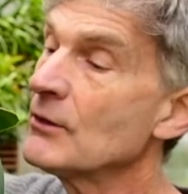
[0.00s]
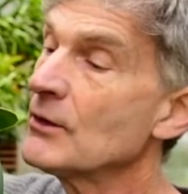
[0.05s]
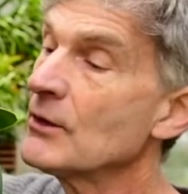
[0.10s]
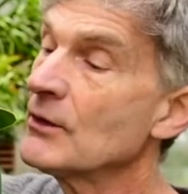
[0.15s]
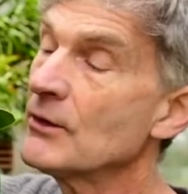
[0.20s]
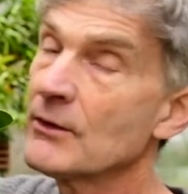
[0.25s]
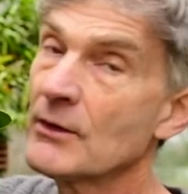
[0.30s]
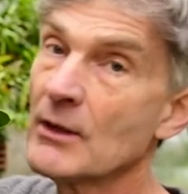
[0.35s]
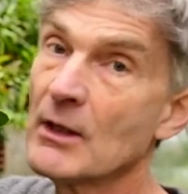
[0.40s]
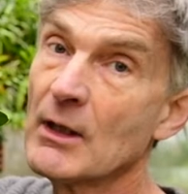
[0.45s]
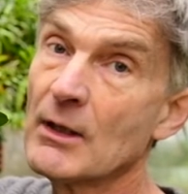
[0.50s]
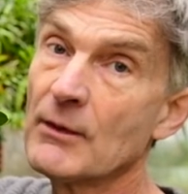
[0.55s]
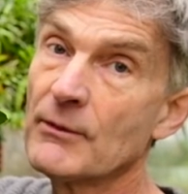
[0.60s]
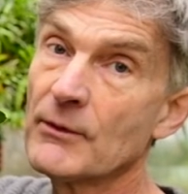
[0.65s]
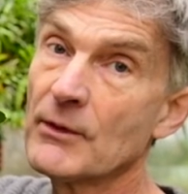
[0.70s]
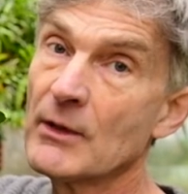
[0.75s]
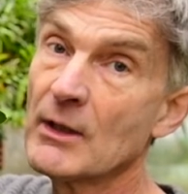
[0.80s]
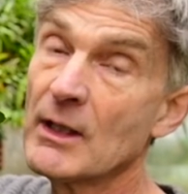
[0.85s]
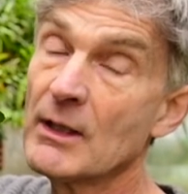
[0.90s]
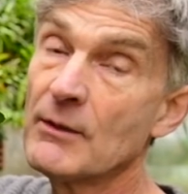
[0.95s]
just
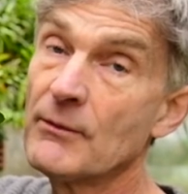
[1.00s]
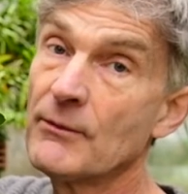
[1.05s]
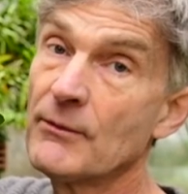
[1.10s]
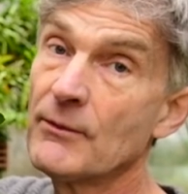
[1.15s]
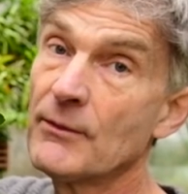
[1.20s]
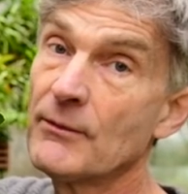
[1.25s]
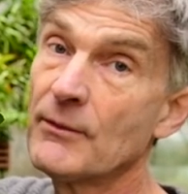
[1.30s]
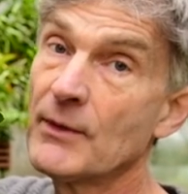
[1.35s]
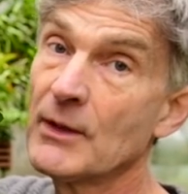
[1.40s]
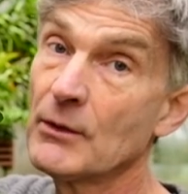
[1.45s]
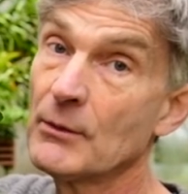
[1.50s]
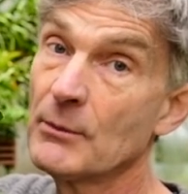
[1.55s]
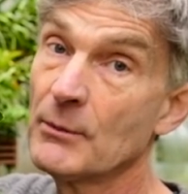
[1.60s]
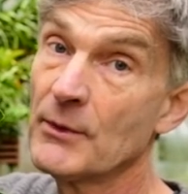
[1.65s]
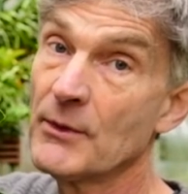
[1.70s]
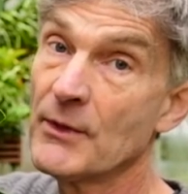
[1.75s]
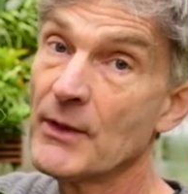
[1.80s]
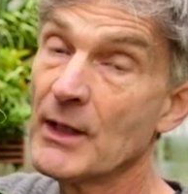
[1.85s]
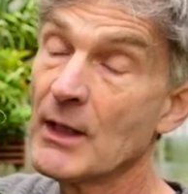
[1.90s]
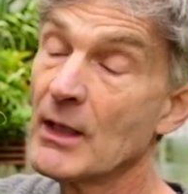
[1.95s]
after I'd
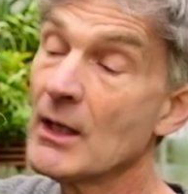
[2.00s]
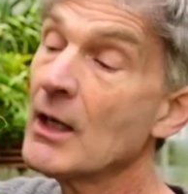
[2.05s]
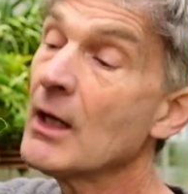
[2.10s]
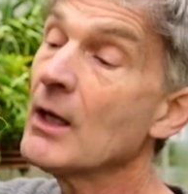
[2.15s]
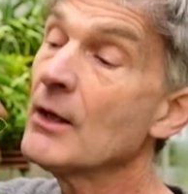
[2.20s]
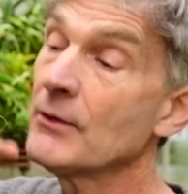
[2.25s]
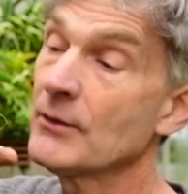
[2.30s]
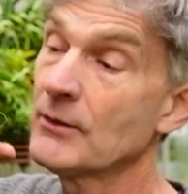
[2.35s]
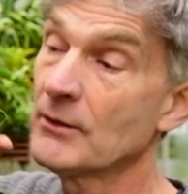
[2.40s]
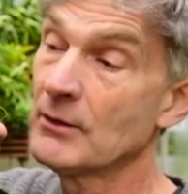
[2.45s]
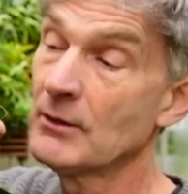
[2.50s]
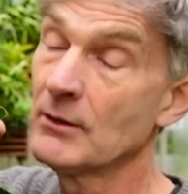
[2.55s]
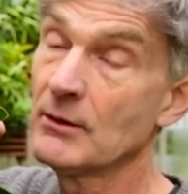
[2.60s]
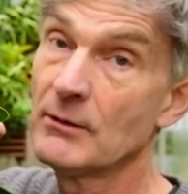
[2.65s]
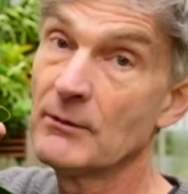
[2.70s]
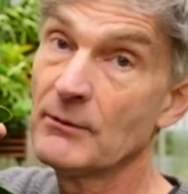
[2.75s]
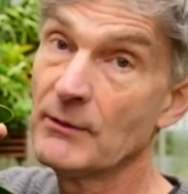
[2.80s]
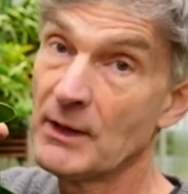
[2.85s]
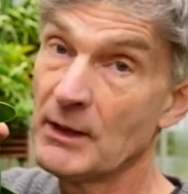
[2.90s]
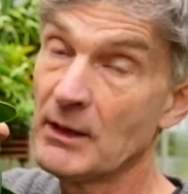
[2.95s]
filmed the last
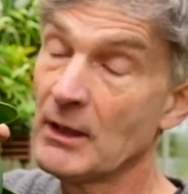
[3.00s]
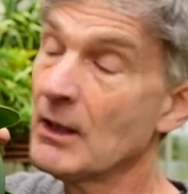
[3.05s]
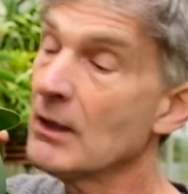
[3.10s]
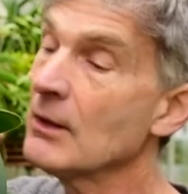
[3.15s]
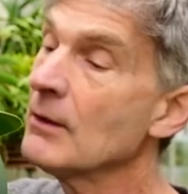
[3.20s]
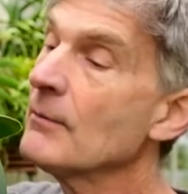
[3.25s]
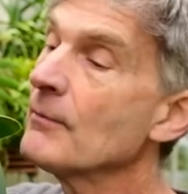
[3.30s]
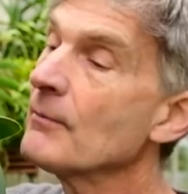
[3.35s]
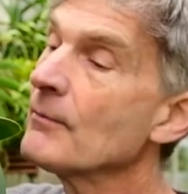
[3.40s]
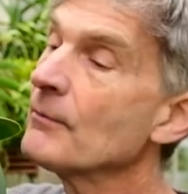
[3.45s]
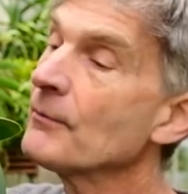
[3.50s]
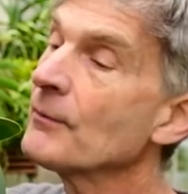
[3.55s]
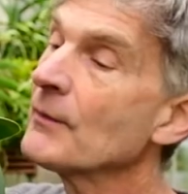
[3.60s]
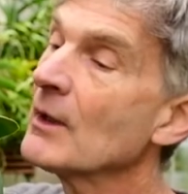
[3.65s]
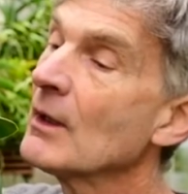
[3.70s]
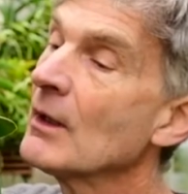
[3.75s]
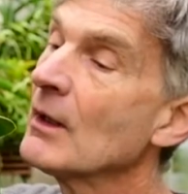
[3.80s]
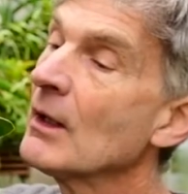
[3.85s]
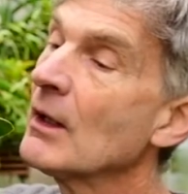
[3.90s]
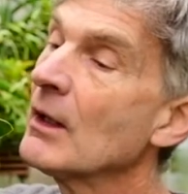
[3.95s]
video
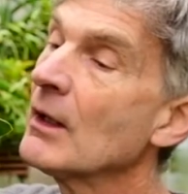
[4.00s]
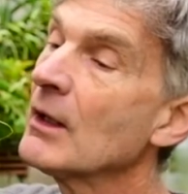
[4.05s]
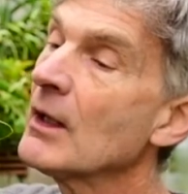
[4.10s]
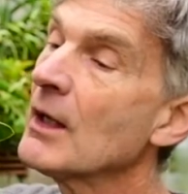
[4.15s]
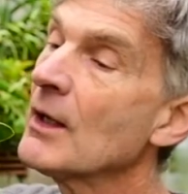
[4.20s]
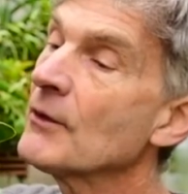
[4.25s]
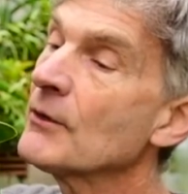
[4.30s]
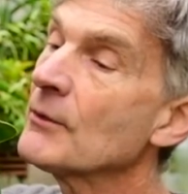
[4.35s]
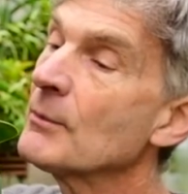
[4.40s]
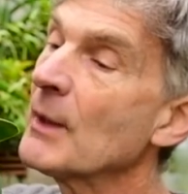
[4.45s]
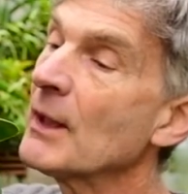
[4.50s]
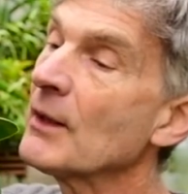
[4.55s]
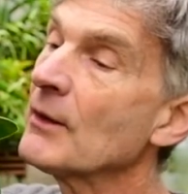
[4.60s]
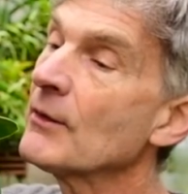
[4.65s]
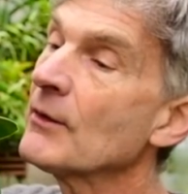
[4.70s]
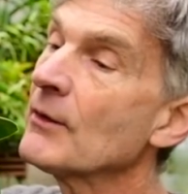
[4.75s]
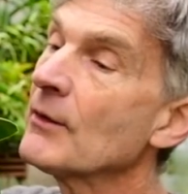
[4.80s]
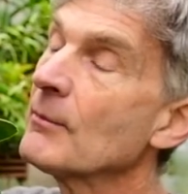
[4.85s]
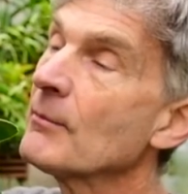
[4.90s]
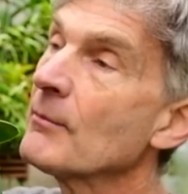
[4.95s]
last
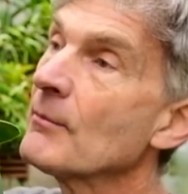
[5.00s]
month,